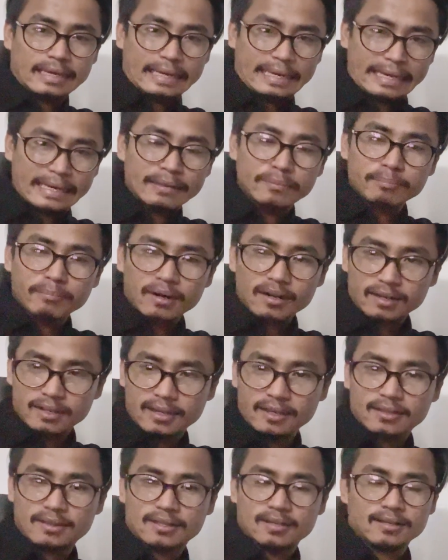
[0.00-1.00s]
in
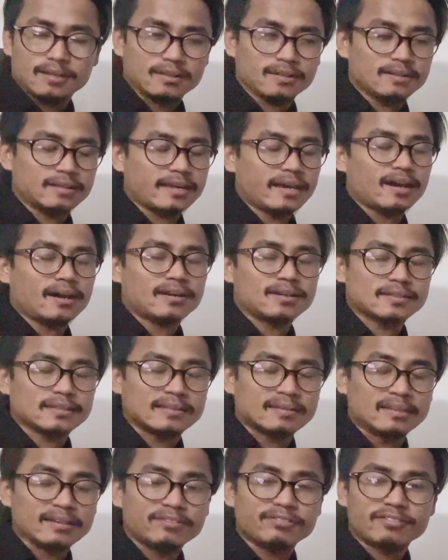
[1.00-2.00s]
market there are
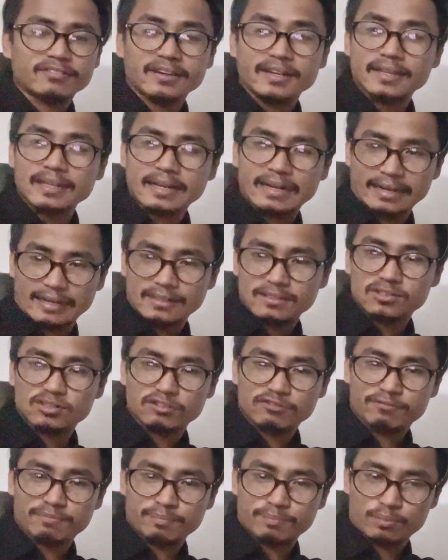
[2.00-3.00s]
different kinds
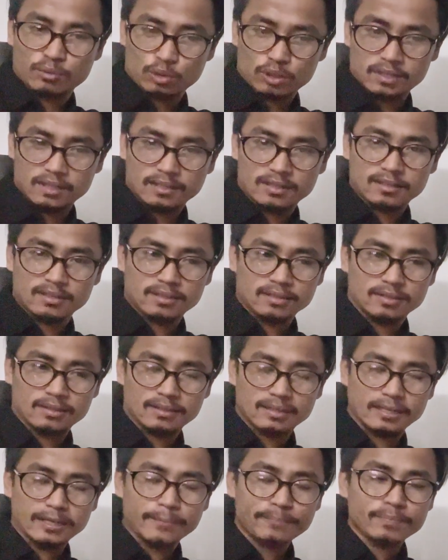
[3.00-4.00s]
of product
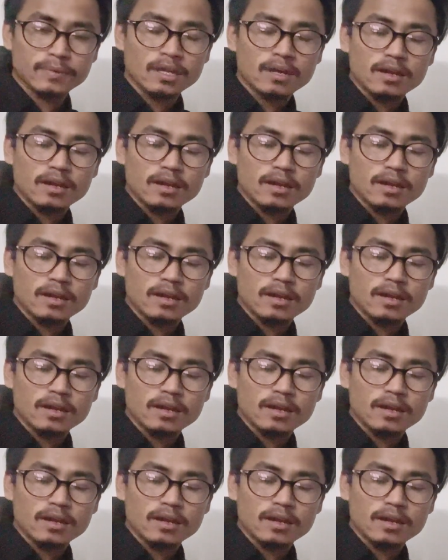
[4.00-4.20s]
okay